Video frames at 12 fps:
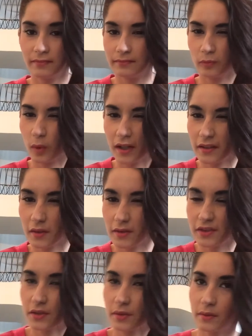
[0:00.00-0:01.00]
one of
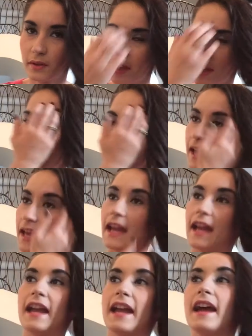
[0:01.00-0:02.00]
those two.
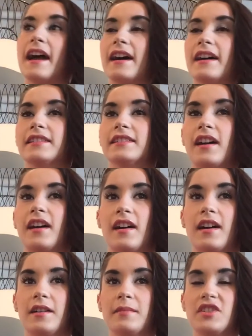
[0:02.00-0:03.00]
And
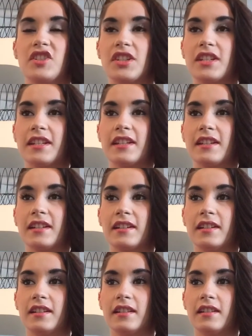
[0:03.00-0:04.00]
she
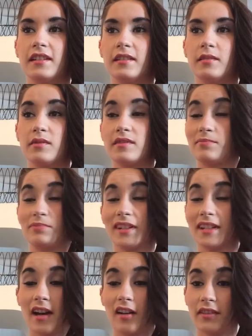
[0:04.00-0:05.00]
was
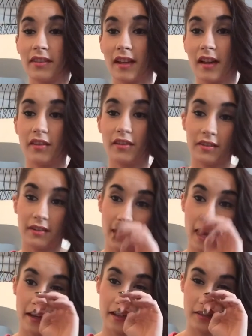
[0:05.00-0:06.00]
pretty healthy. Other than
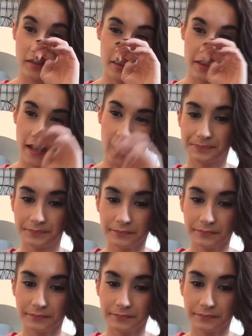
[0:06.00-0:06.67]
that, it's just that